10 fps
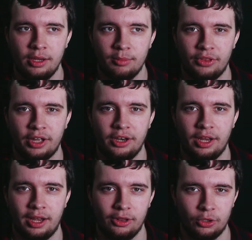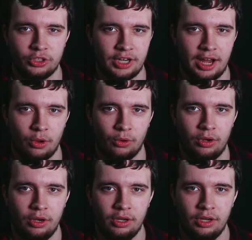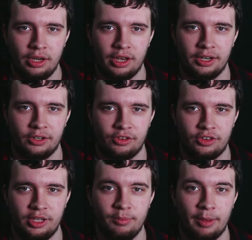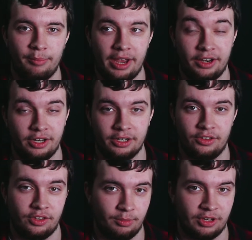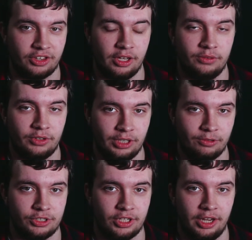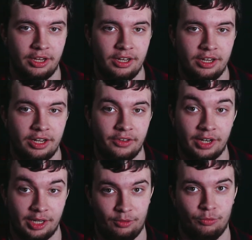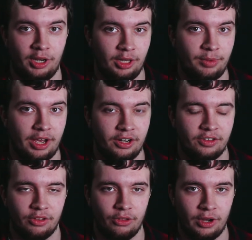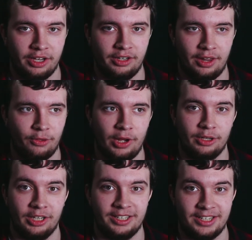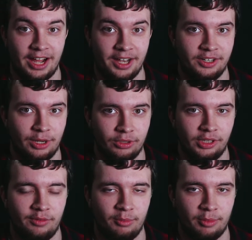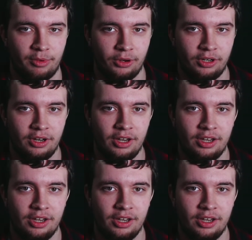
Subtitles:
But then I looked down and I could see my bed and I could see myself clear as day. And then I like really panicked. I thought I'd like died and I was leaving my body.